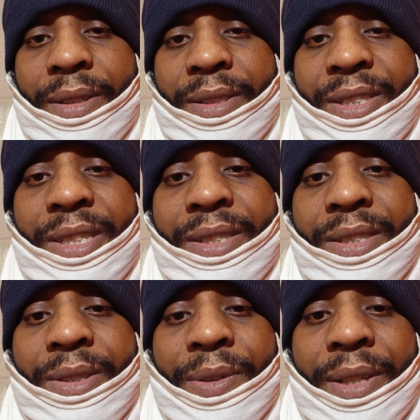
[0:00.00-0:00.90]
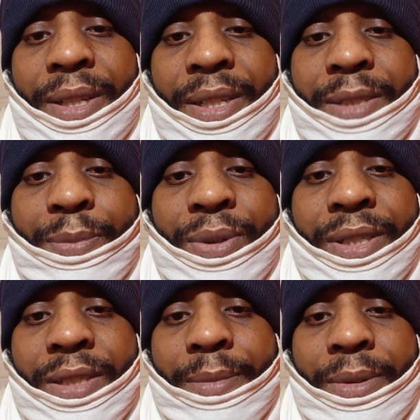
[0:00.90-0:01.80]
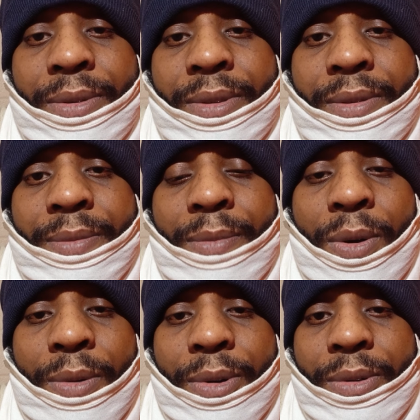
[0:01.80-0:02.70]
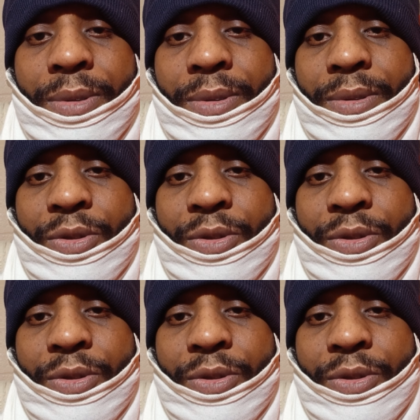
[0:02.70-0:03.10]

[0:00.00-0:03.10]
Teaching your kids principles, morals,